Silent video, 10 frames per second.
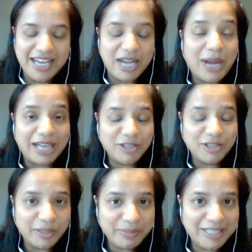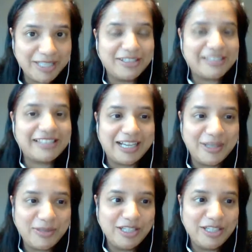Now, I do not mean to
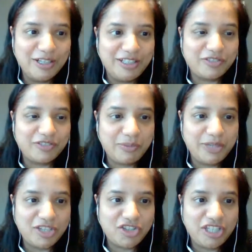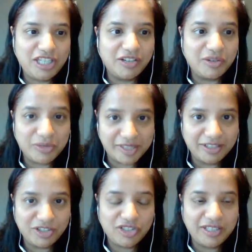discount the knowledge of a PhD or a
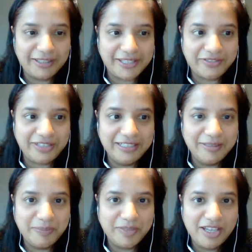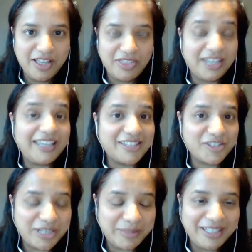researcher in this field. They are
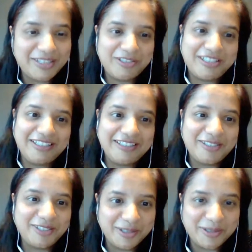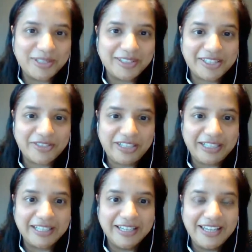extremely critical to the growth in this
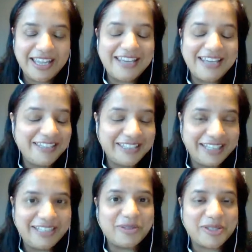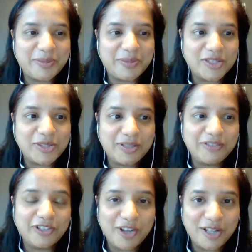field and entirely responsible
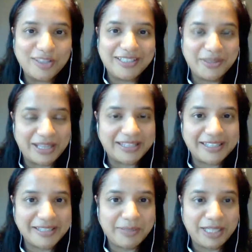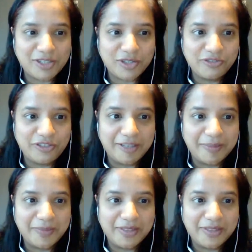for all the advances made so far.